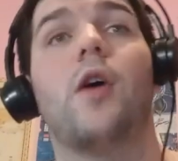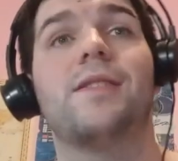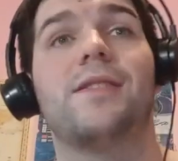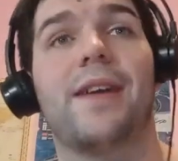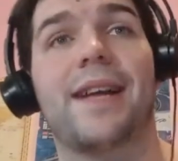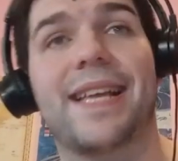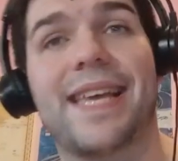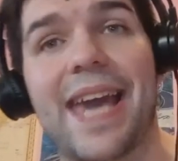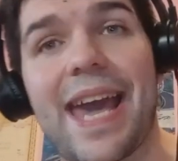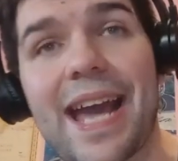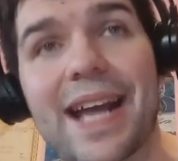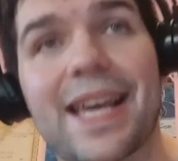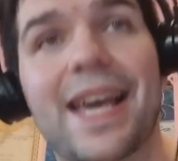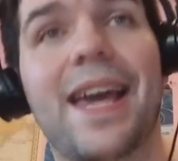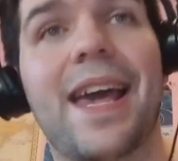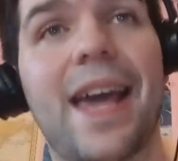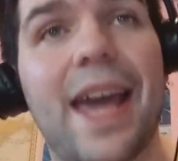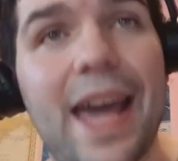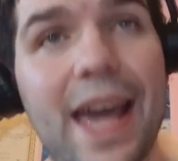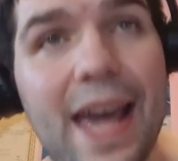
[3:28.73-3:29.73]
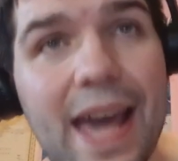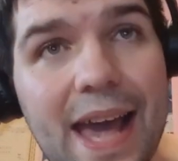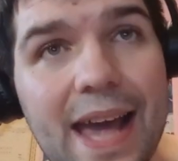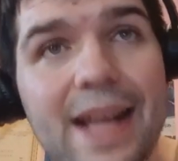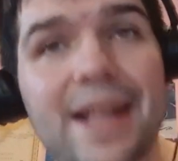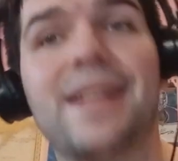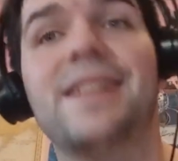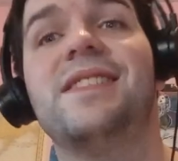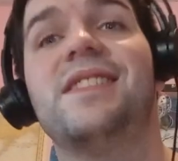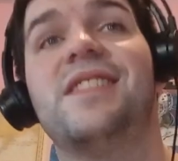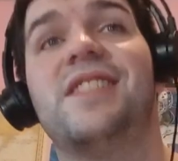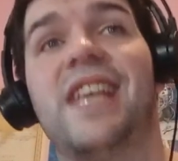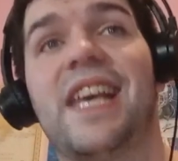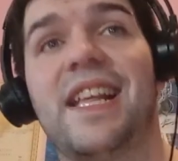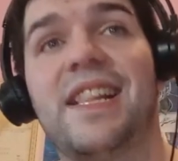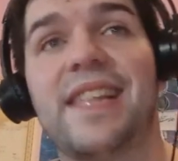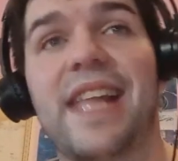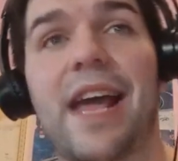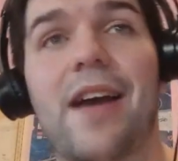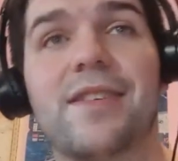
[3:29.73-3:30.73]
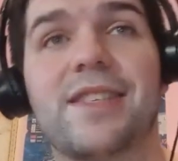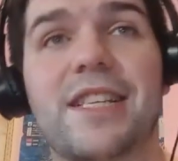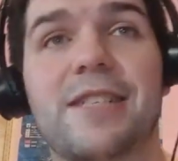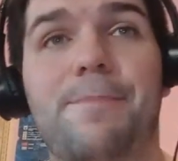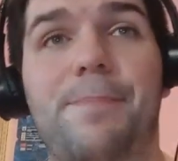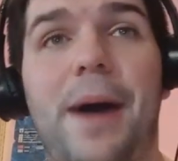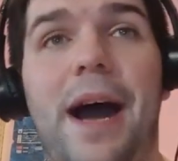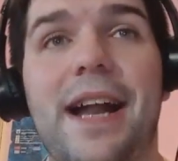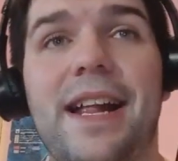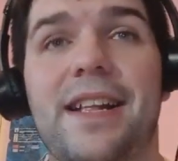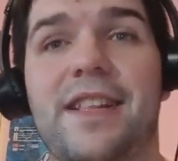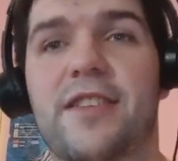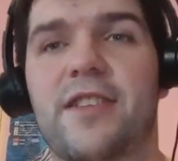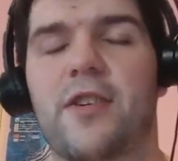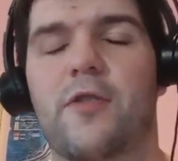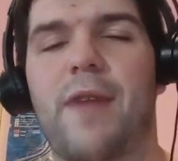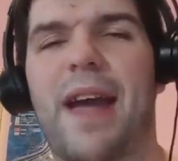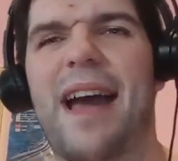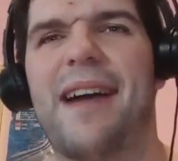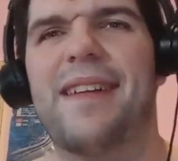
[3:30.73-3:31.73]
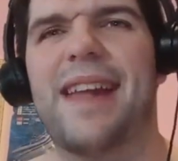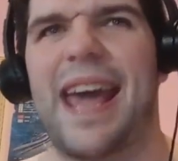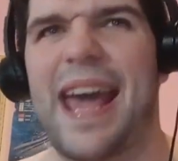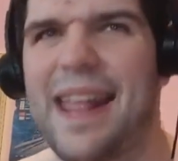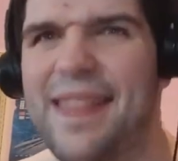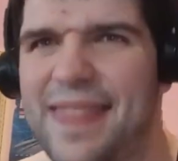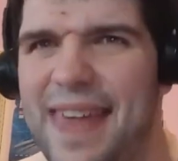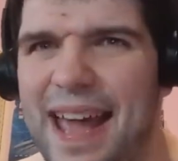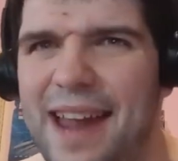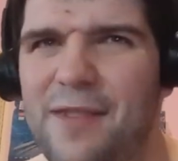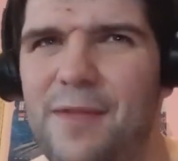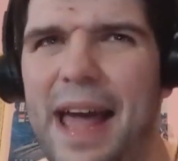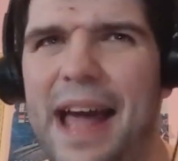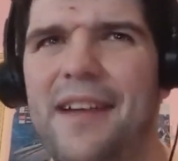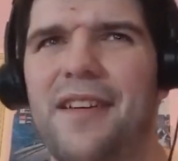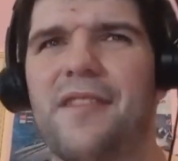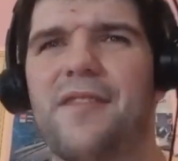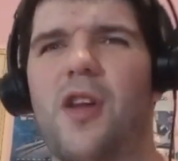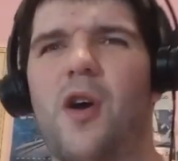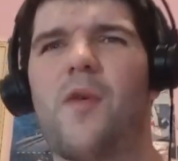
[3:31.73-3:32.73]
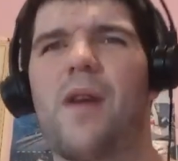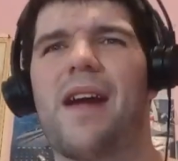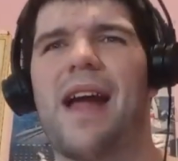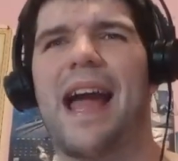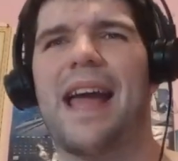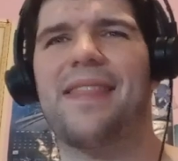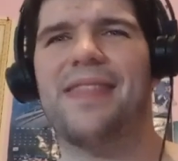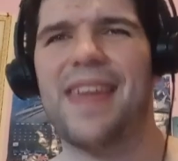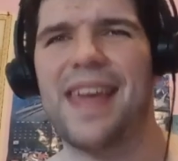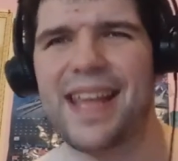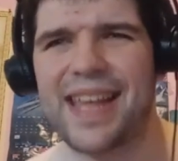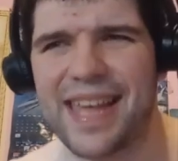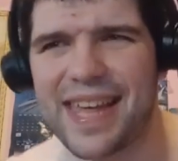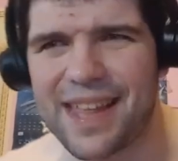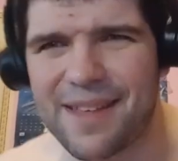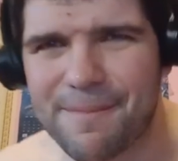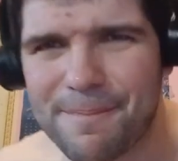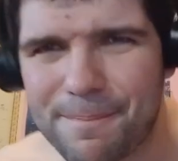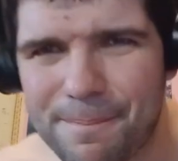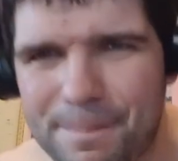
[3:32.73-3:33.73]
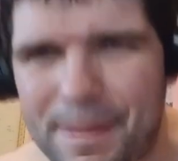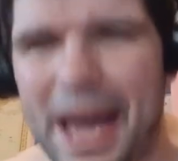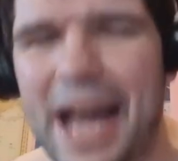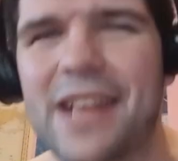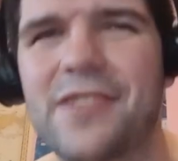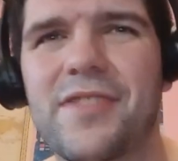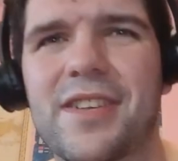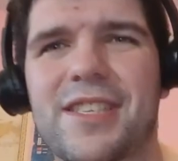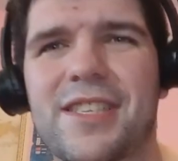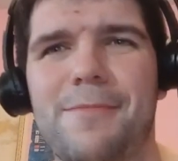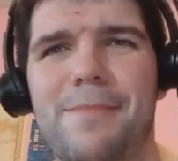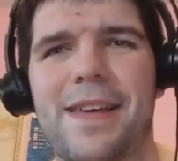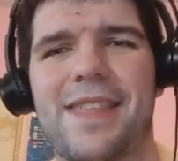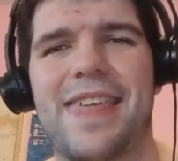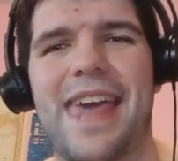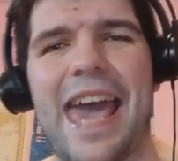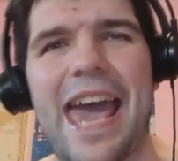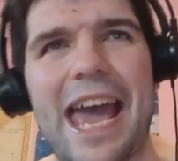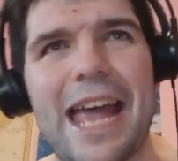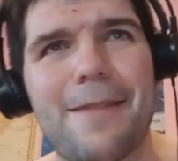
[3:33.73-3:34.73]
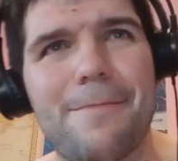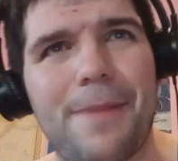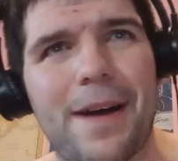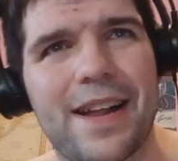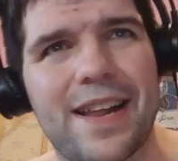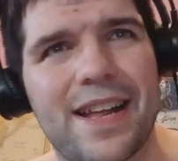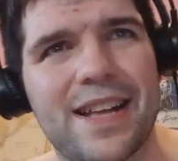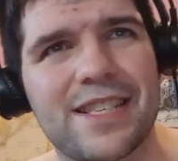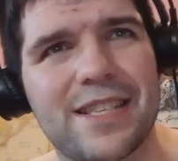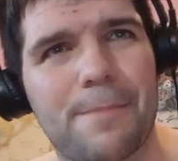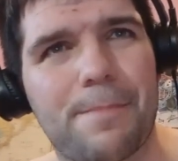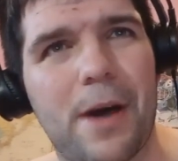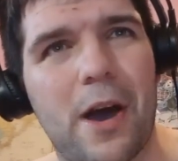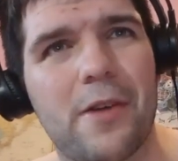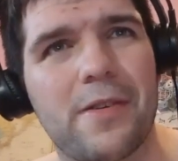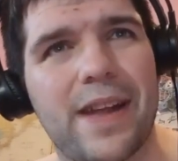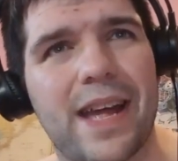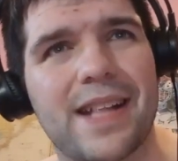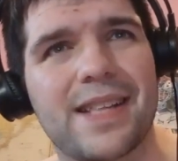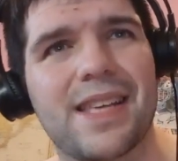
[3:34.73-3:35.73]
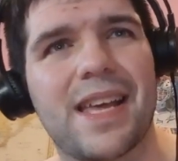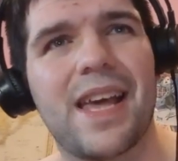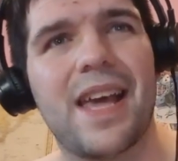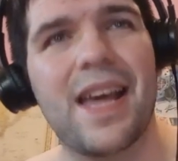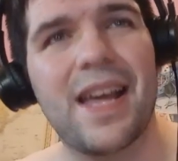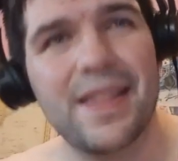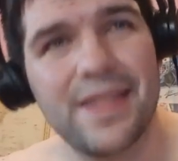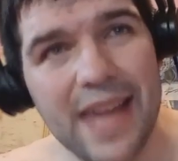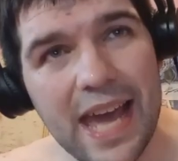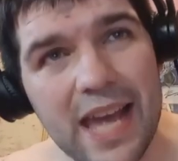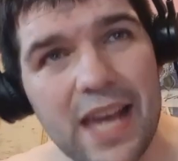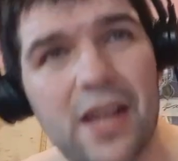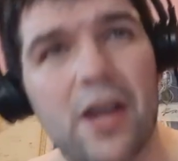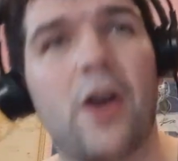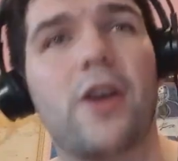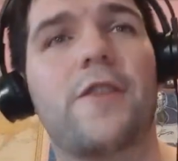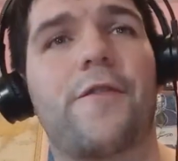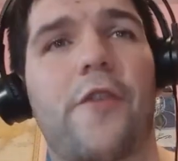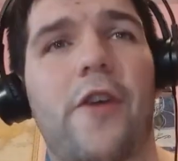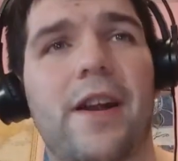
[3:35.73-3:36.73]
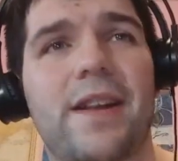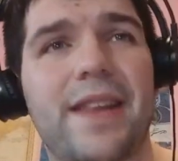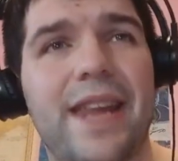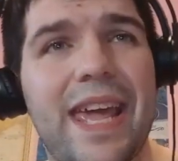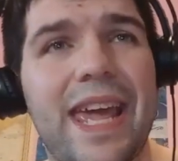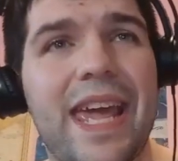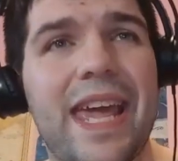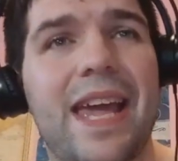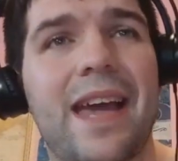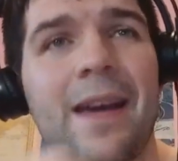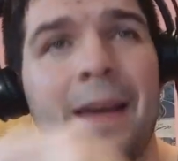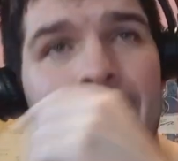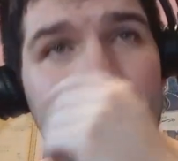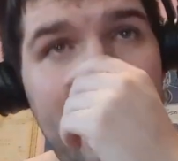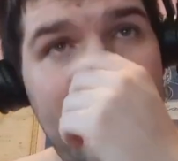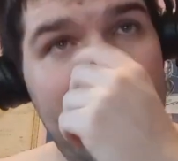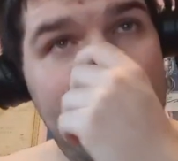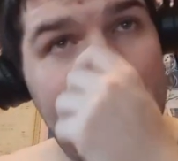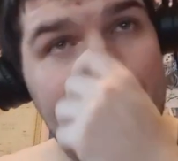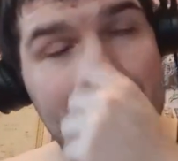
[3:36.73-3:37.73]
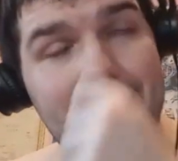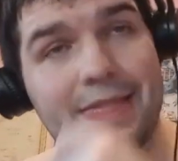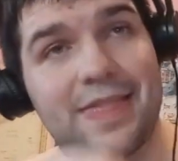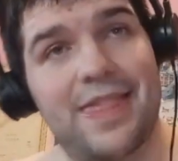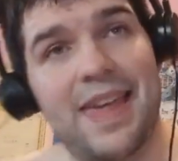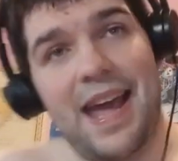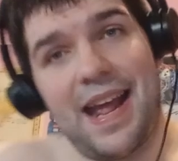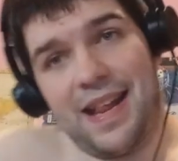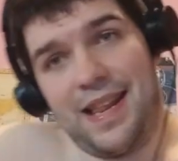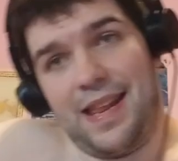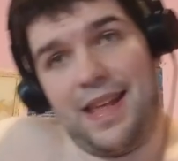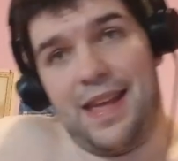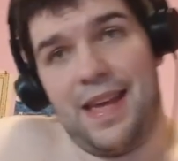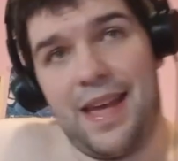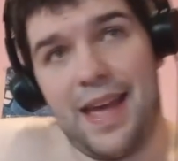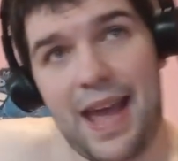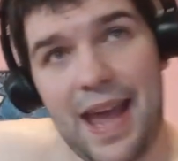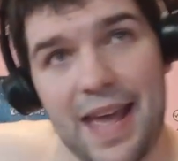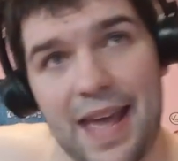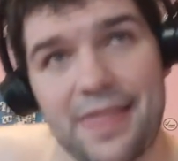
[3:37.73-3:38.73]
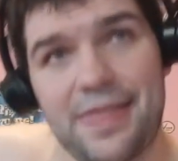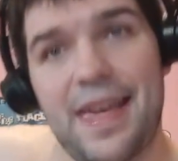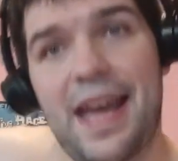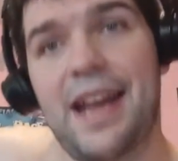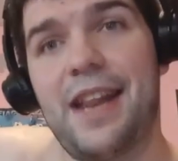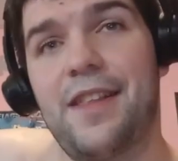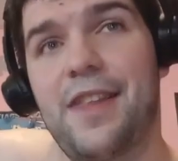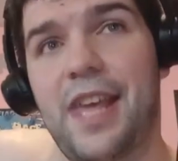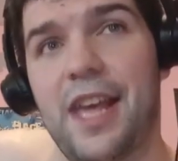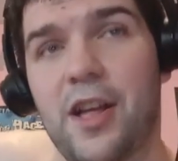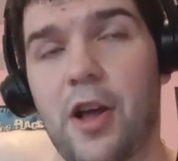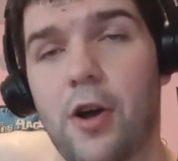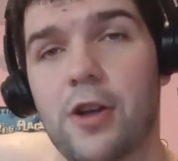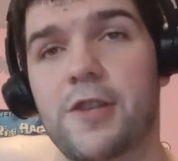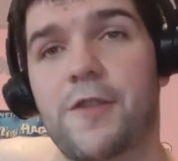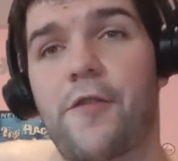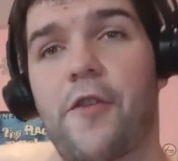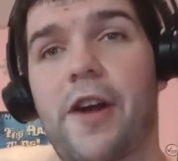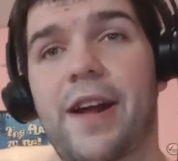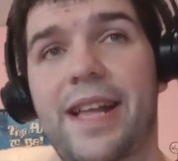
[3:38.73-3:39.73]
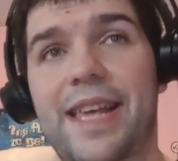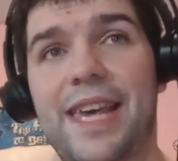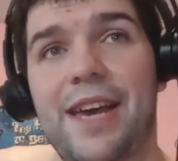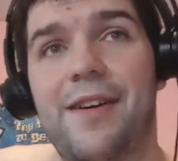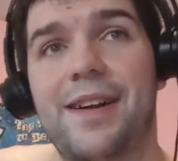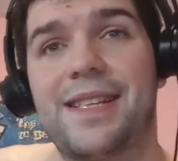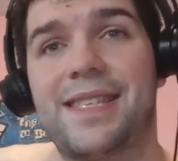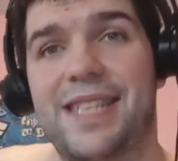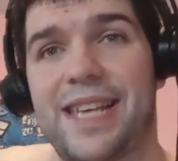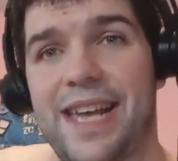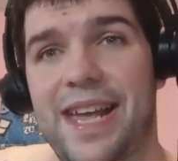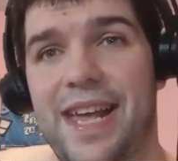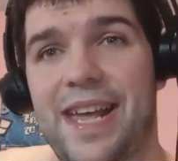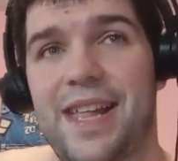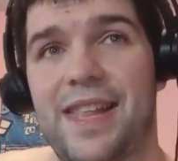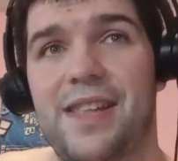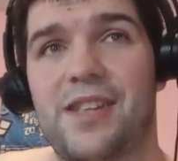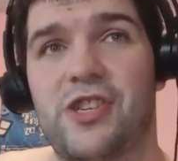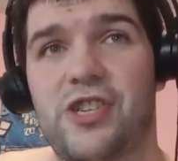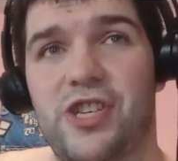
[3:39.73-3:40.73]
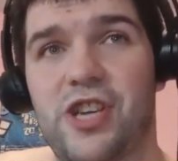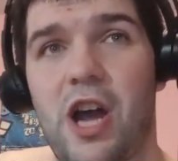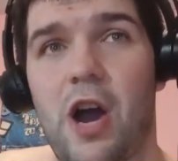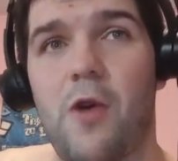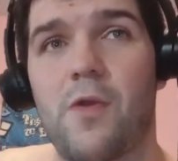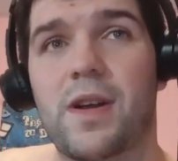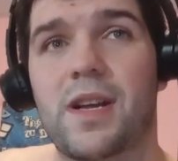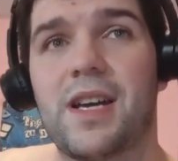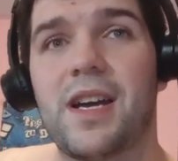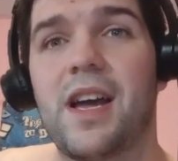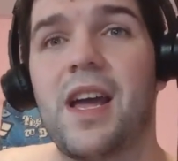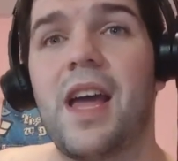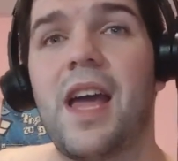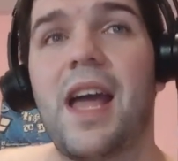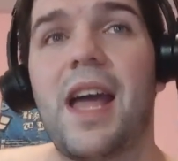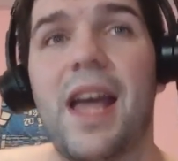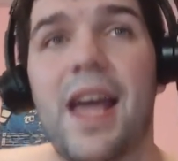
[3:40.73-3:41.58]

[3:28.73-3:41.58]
goes to a kick, he nails his body to the ground, and then out of nowhere, I think Patrick Smith headbutted his opponent. Then he goes for a knee, and then and then he goes for a guillotine choke,